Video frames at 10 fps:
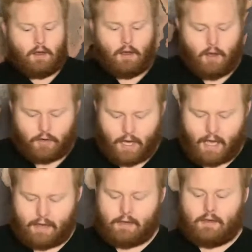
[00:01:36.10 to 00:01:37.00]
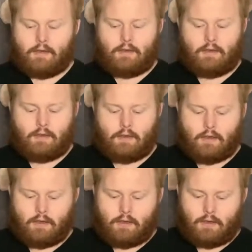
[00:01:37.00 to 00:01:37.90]
Okay,
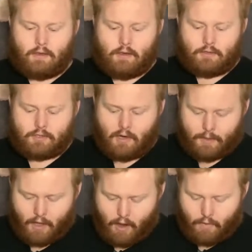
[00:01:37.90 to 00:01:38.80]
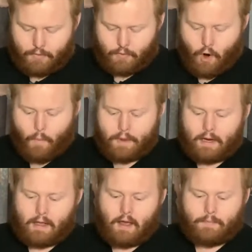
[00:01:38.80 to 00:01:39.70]
so here we go. We're
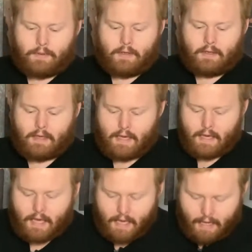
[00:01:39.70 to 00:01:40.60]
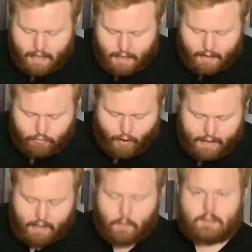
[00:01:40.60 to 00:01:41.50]
opening up, and right
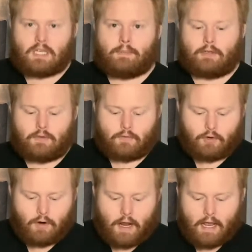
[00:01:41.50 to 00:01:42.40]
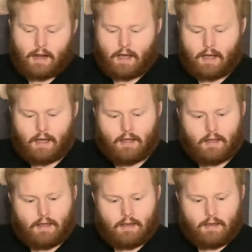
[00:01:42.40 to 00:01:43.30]
here we see a bunch of great
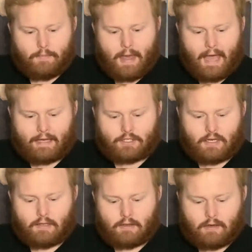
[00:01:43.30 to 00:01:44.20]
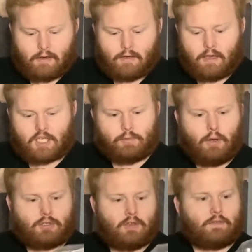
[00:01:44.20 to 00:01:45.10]
packaging, the
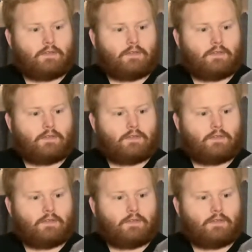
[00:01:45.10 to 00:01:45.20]
explosive